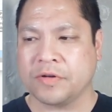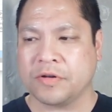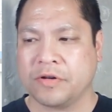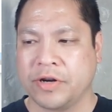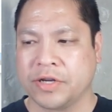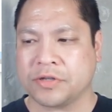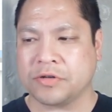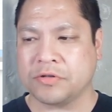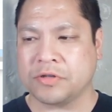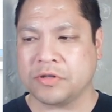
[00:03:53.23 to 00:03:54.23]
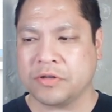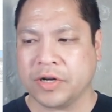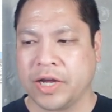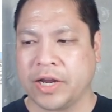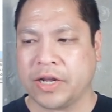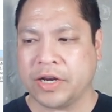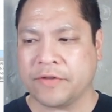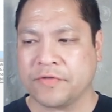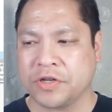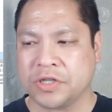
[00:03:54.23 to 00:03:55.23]
All right, so to look at it,
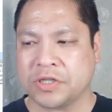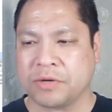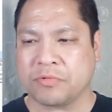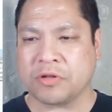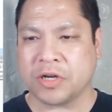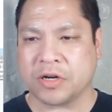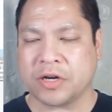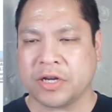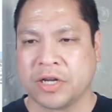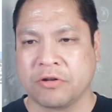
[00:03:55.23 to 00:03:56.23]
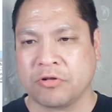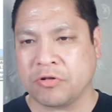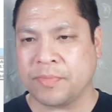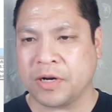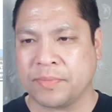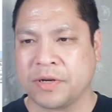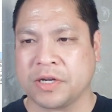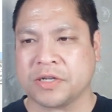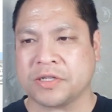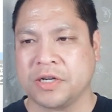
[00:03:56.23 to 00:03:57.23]
if you just double click on it, it will open up in
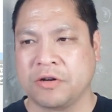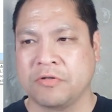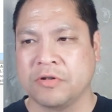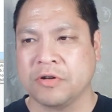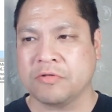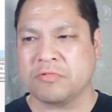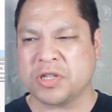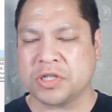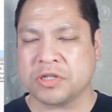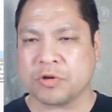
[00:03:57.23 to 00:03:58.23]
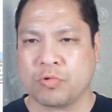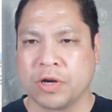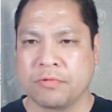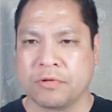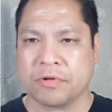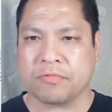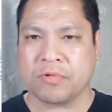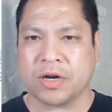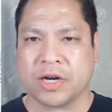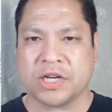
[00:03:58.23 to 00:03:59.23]
Excel, which isn't quite what we
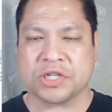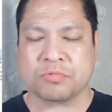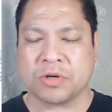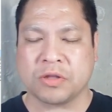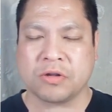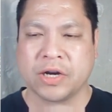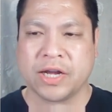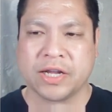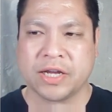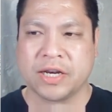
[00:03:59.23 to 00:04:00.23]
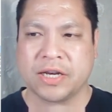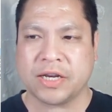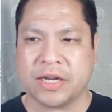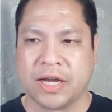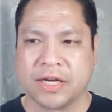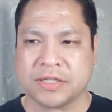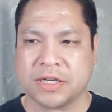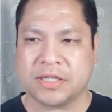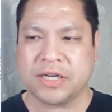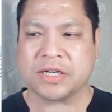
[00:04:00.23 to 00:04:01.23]
want. I just want to look at it as
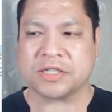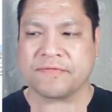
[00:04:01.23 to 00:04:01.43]
a text